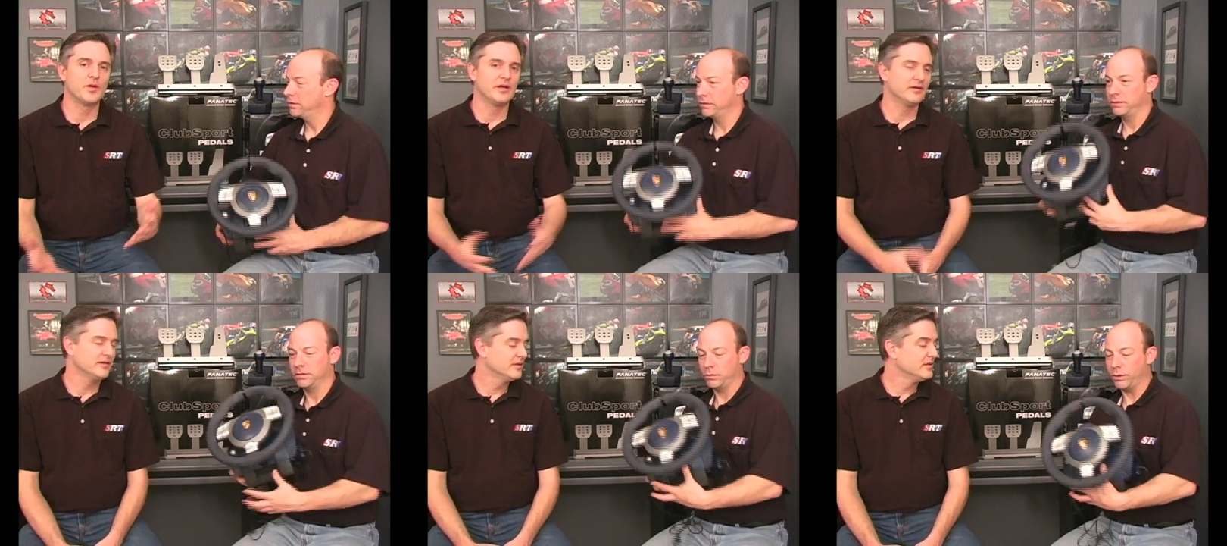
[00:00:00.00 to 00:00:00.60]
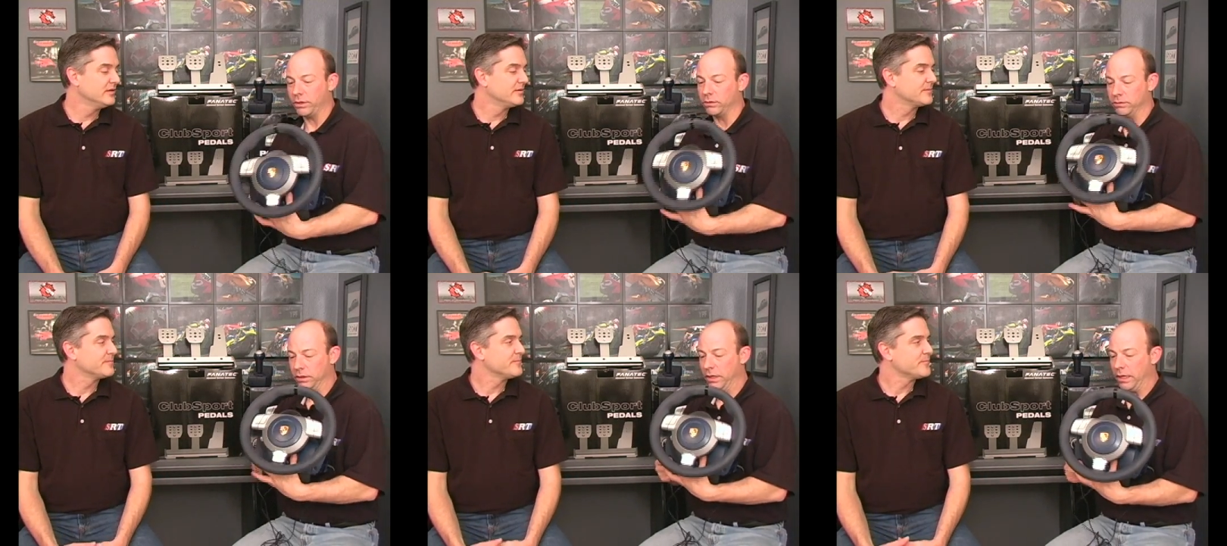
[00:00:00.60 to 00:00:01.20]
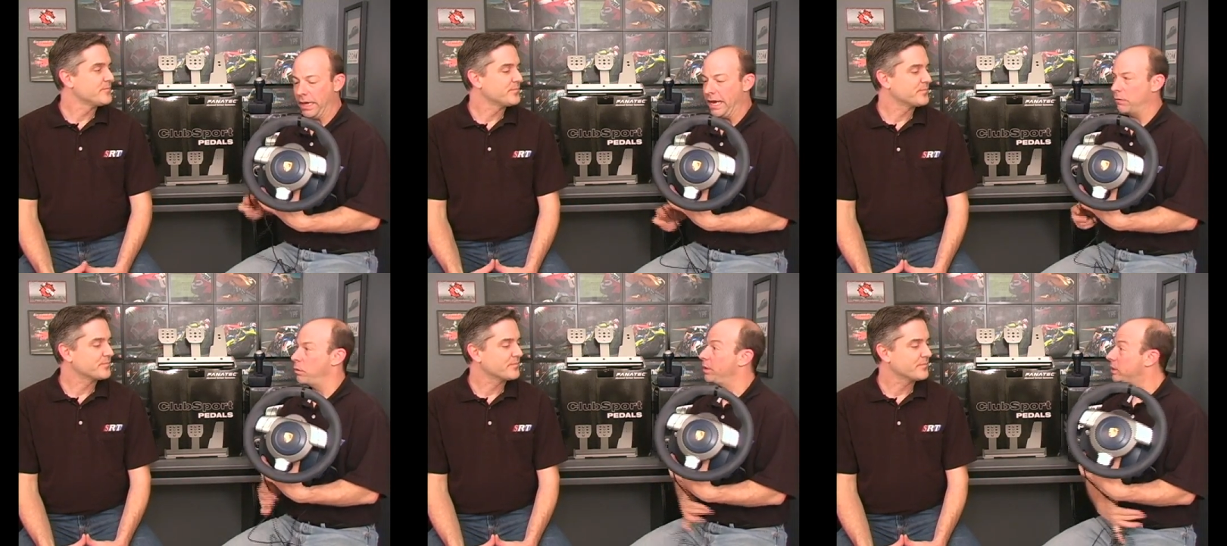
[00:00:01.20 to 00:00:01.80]
Speaker 1: wheel. Wheel.
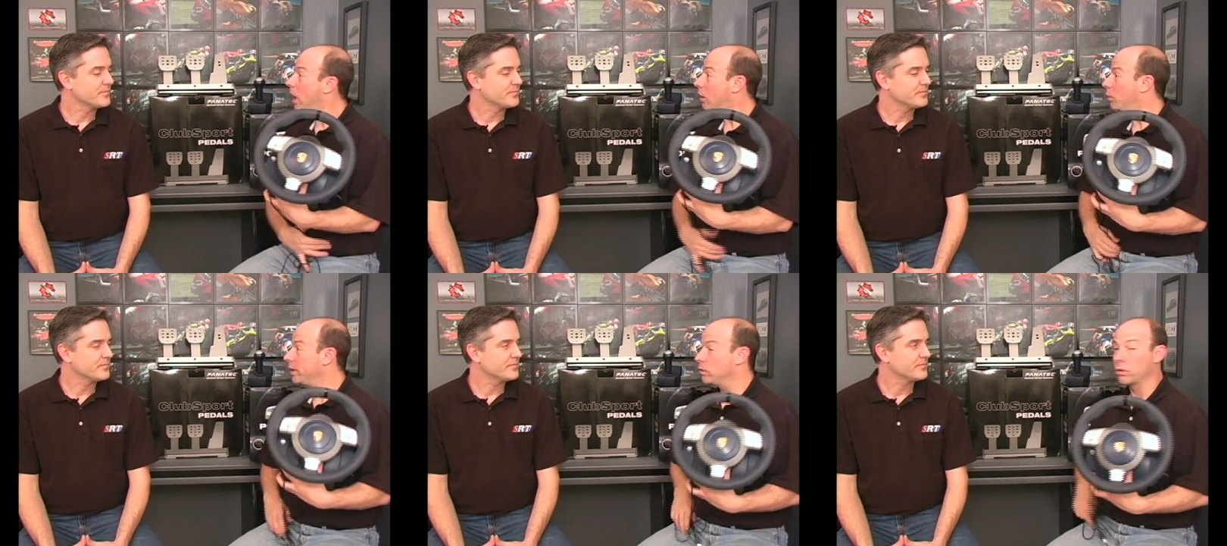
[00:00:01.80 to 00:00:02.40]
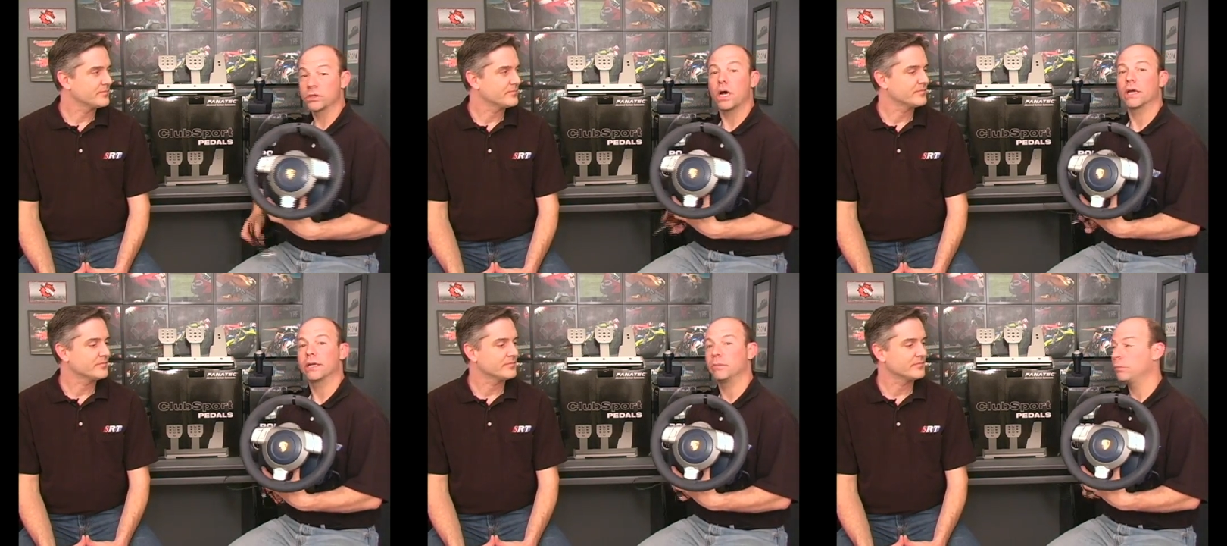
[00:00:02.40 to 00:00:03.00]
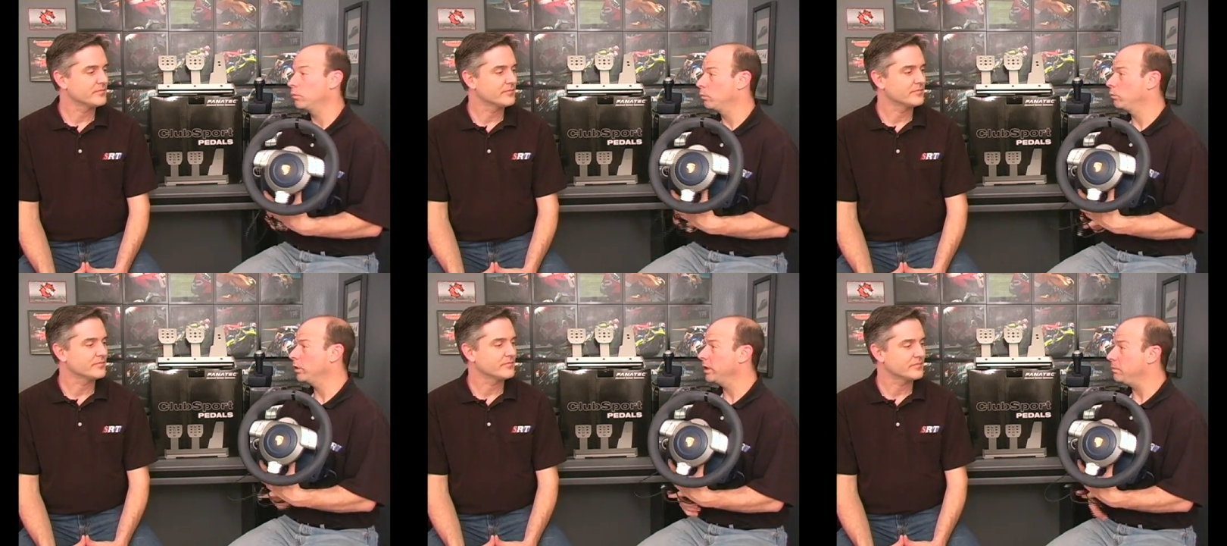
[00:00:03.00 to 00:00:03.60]
And when we talk wheel, we're talking
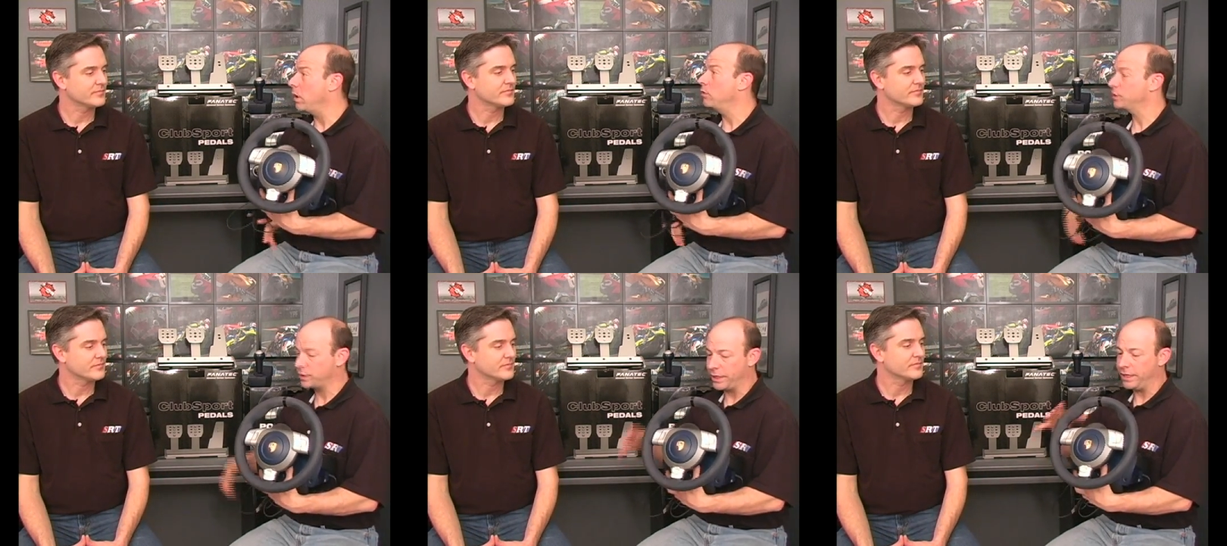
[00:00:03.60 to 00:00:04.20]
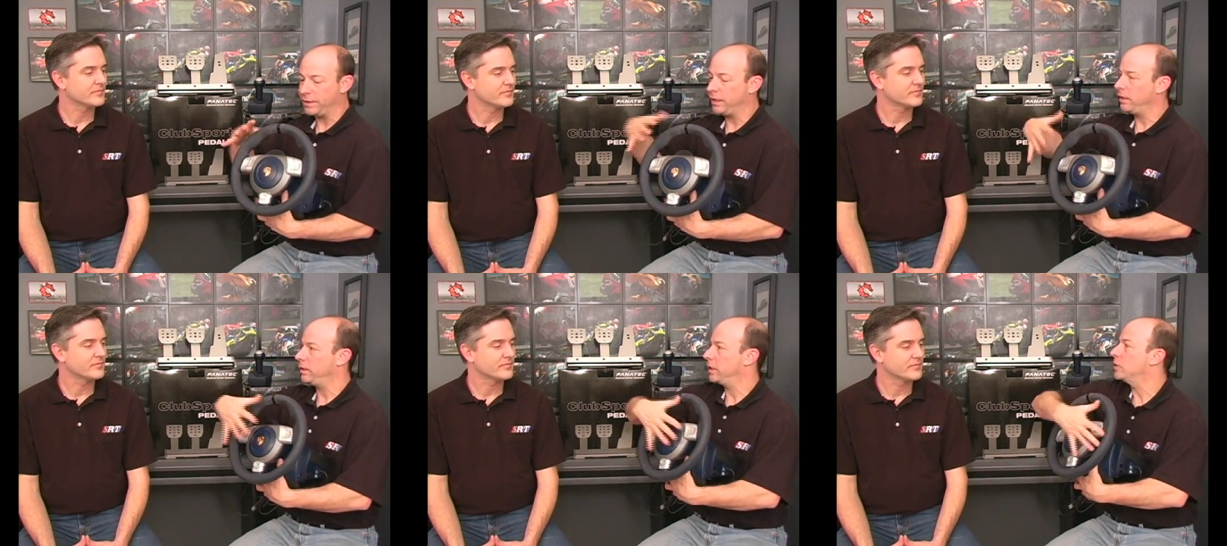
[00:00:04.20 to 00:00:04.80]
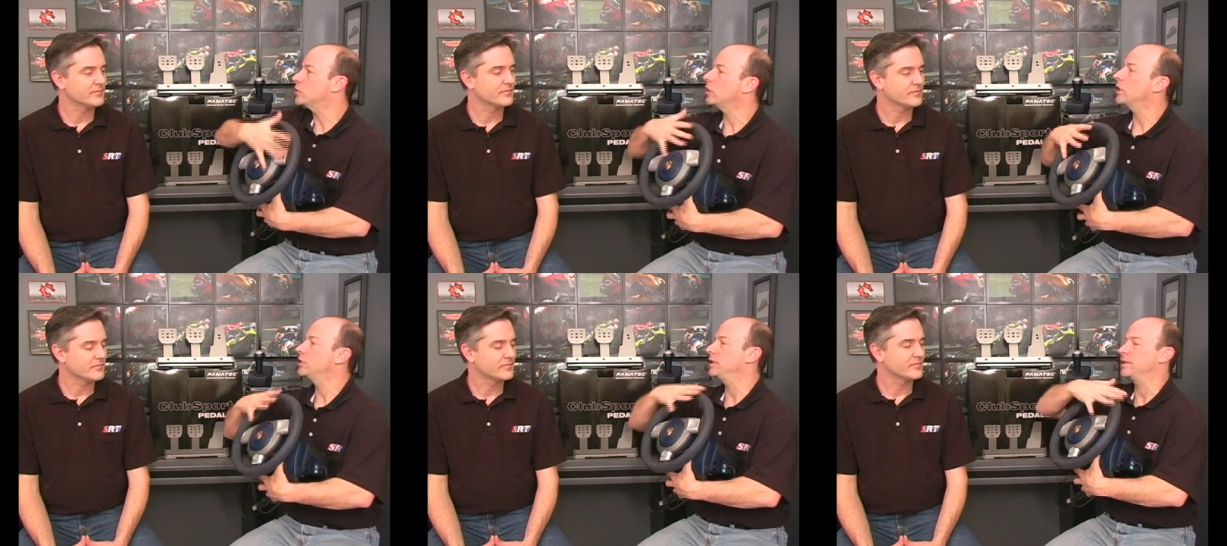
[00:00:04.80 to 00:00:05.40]
really mostly the
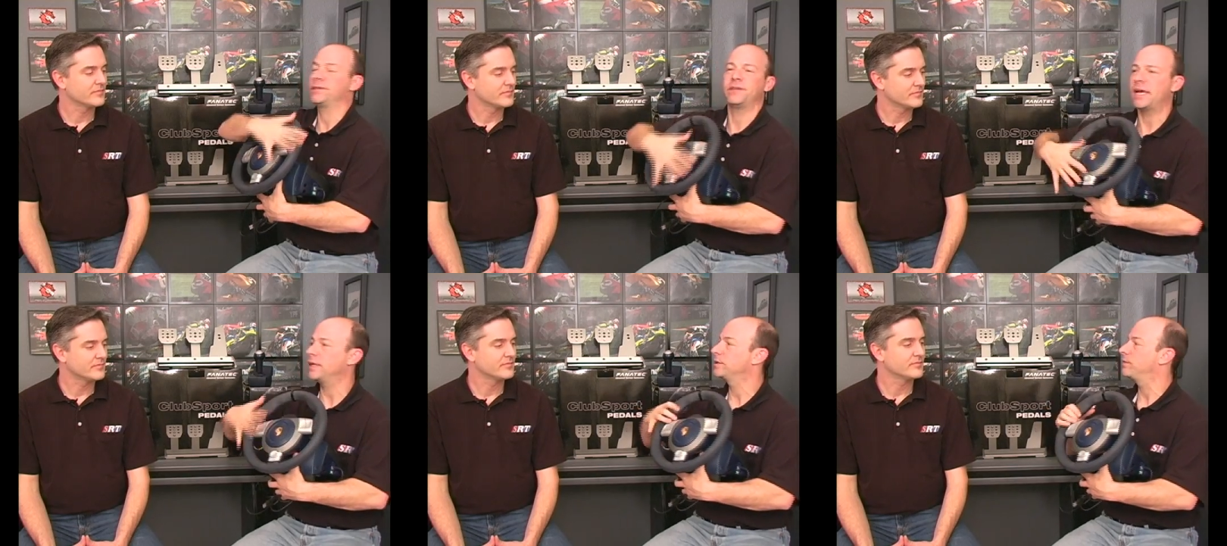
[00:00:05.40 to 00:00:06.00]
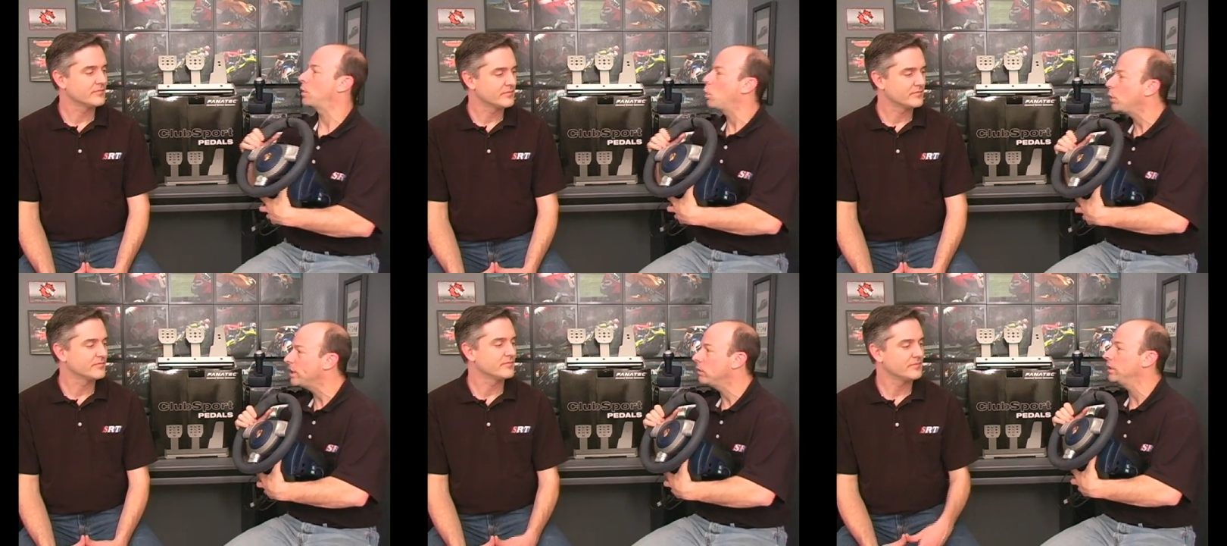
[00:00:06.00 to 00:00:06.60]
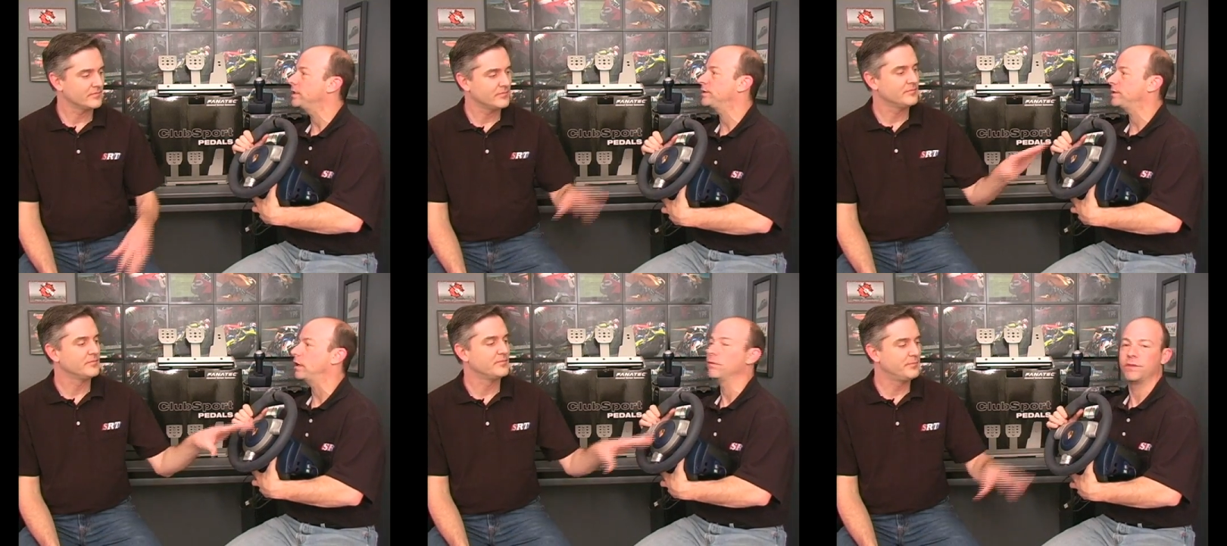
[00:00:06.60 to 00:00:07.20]
construction aesthetics of the wheel
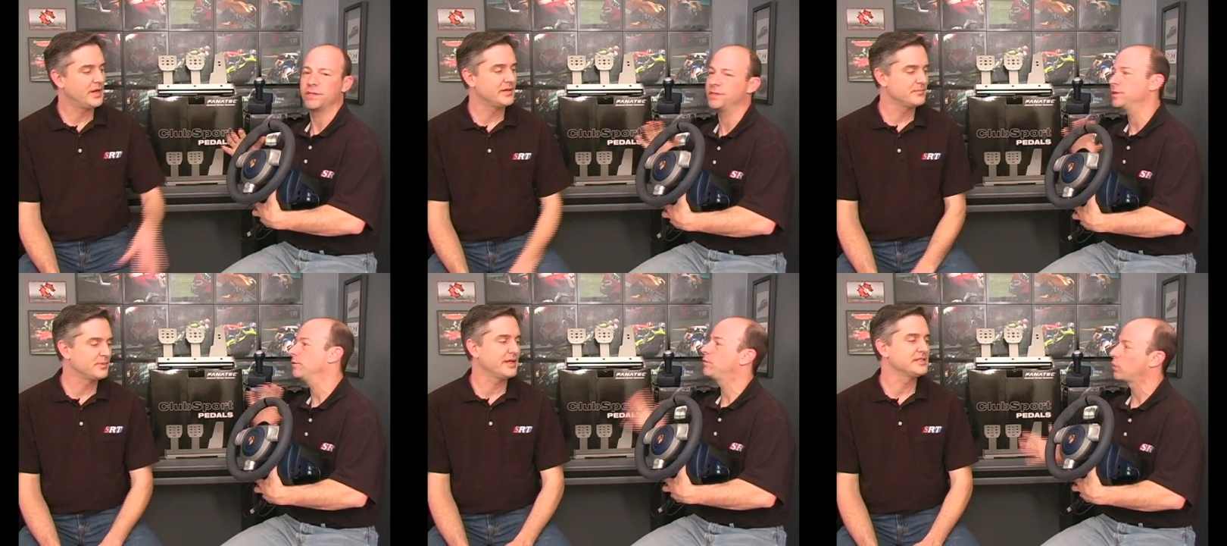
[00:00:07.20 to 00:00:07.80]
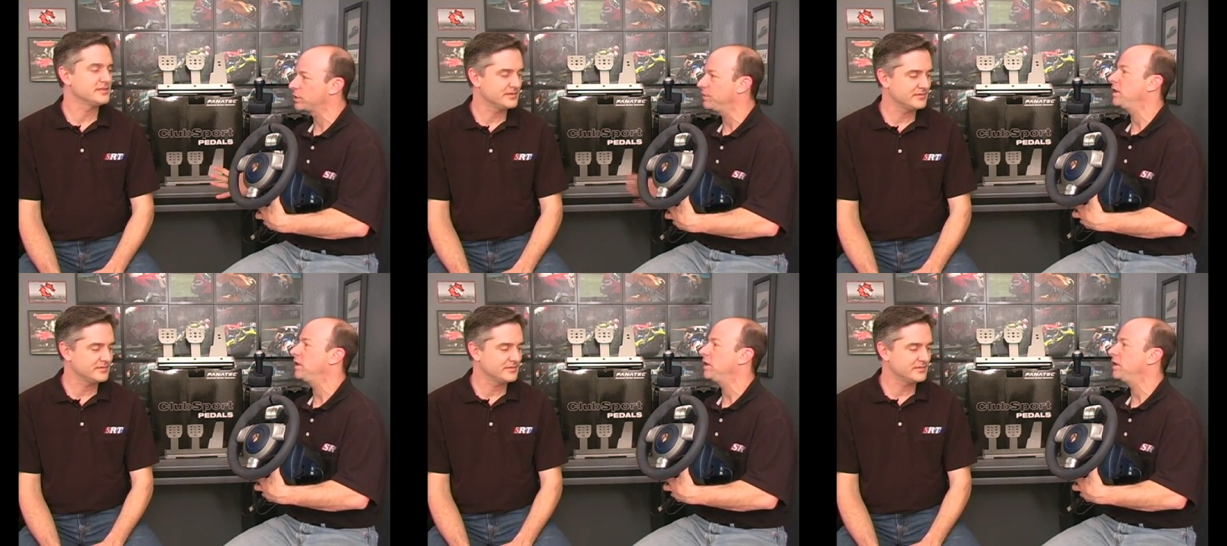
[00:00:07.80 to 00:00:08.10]
itself. This is the force